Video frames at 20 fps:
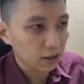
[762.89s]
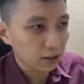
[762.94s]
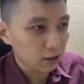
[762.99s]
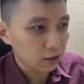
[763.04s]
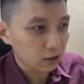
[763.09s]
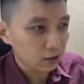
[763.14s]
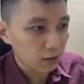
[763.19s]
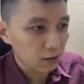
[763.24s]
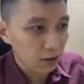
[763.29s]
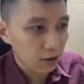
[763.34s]

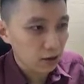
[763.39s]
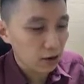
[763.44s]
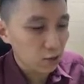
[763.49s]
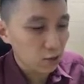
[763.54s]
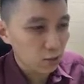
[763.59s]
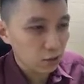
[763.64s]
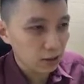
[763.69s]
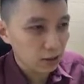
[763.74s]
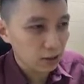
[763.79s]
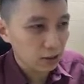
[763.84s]
So now
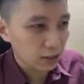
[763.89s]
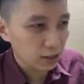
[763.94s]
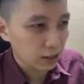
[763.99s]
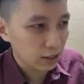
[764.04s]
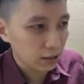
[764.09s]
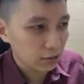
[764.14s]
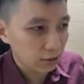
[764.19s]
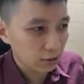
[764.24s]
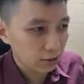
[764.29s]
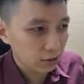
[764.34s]
what this guy
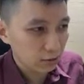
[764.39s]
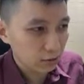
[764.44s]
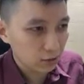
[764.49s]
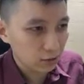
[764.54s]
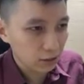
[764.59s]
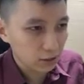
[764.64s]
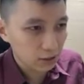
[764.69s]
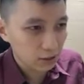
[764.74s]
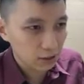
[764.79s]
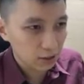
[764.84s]
is trying to do
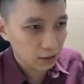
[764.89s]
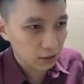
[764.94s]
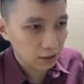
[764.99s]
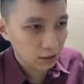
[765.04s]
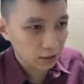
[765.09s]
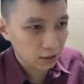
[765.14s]
is